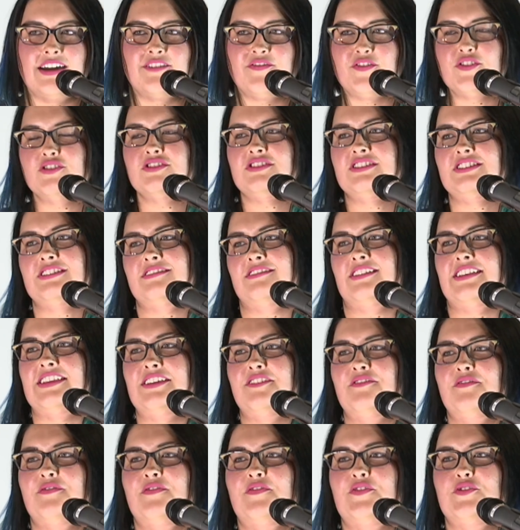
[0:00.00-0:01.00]

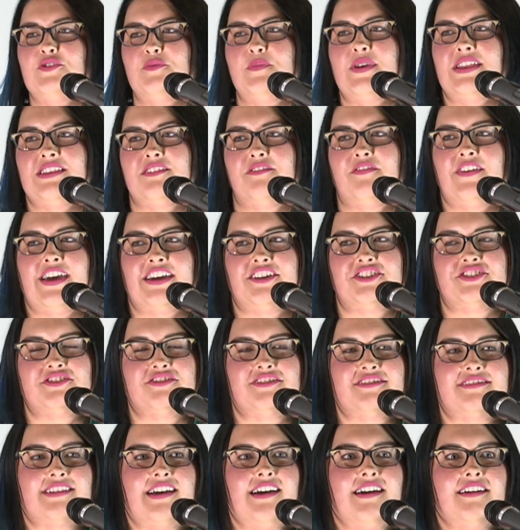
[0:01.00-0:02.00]
Unfortunately, food
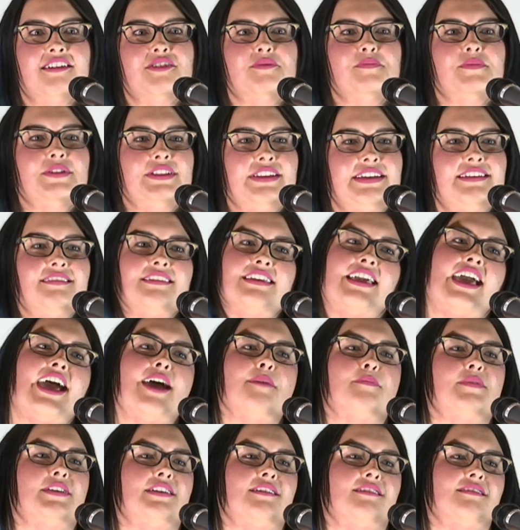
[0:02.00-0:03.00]
manufacturers are completely
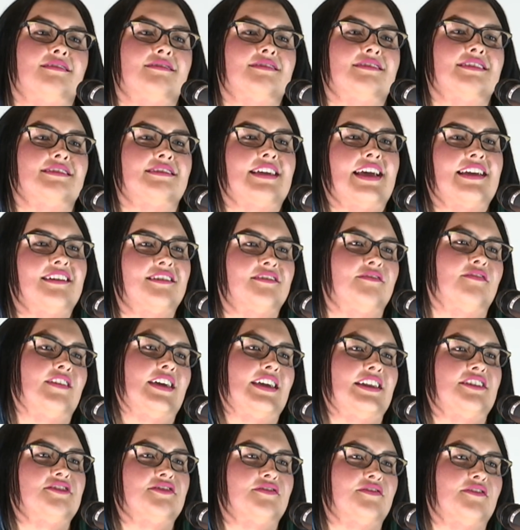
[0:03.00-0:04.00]
happy to take
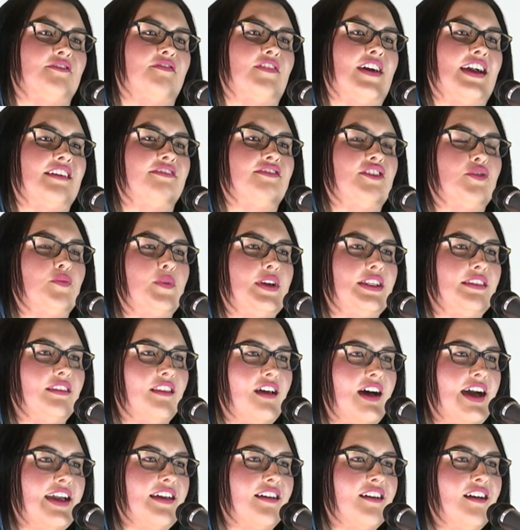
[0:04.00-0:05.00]
advantage of the fact that we
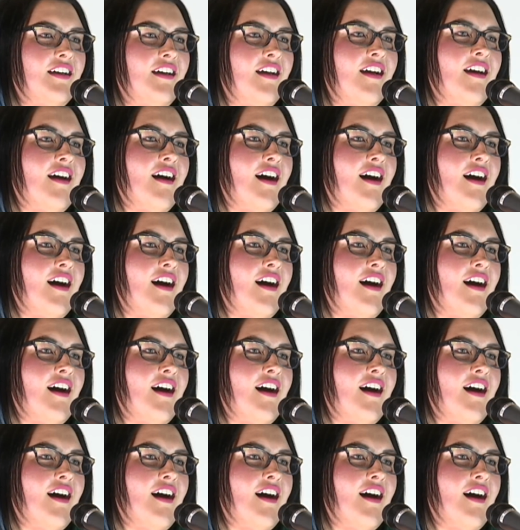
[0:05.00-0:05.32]
like